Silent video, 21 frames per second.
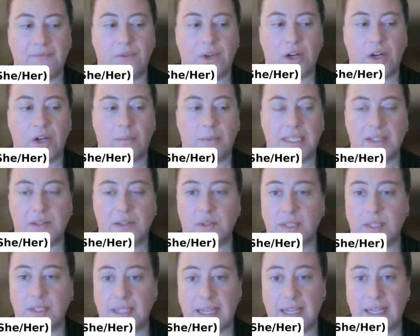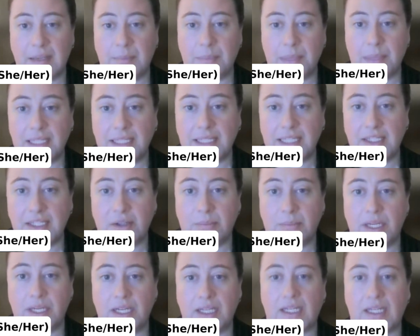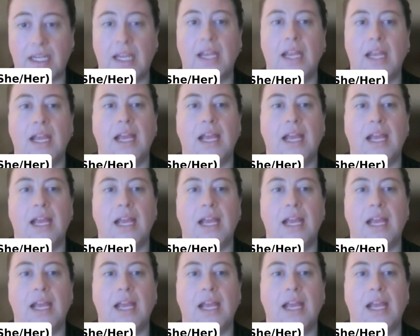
environmental sustainability topic.